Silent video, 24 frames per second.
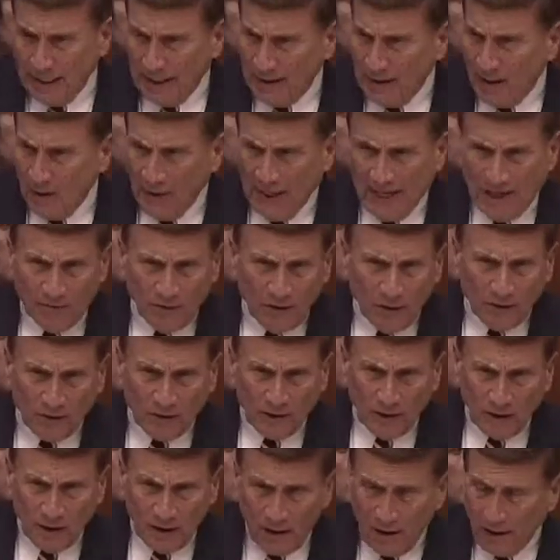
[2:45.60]
I know we have
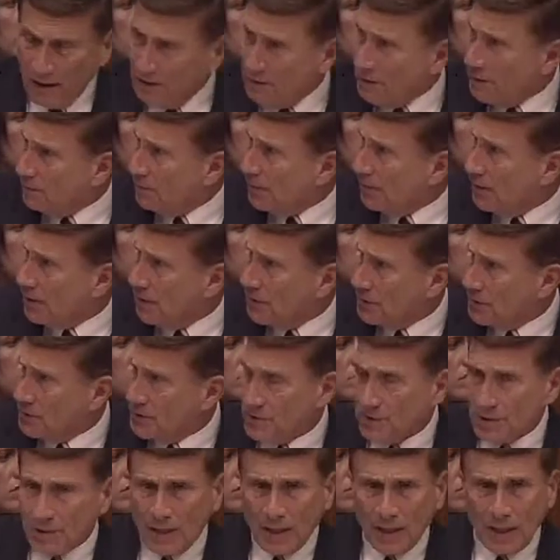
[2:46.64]
over 100
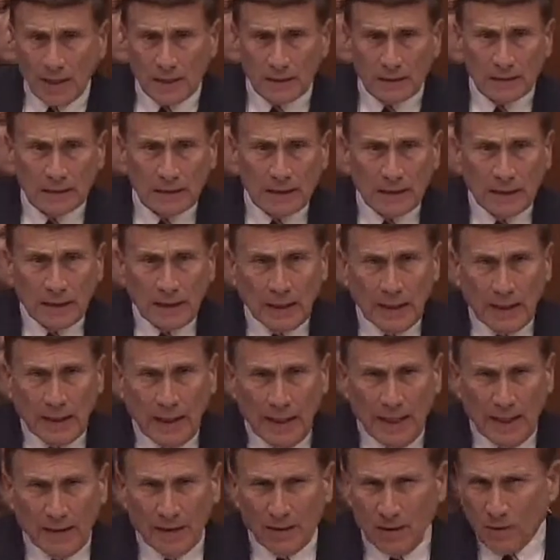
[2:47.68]
posts,
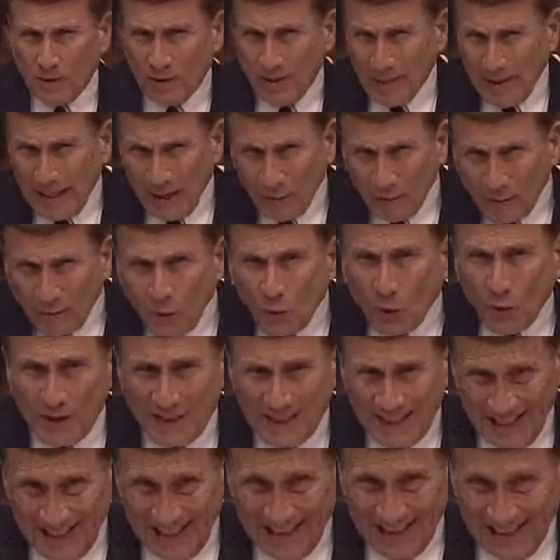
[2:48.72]
and there were about
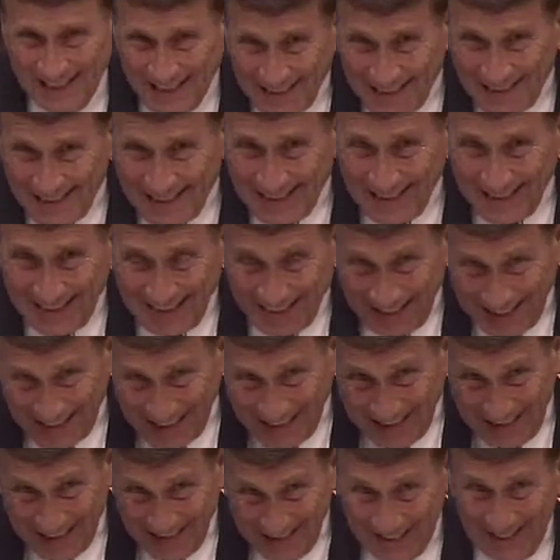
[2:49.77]
14 listed
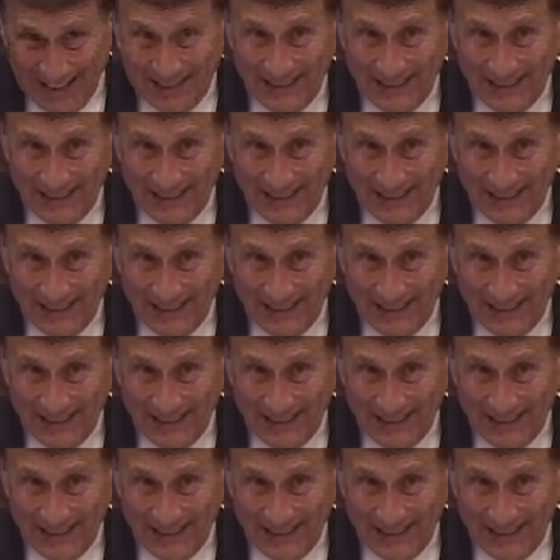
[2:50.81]
on,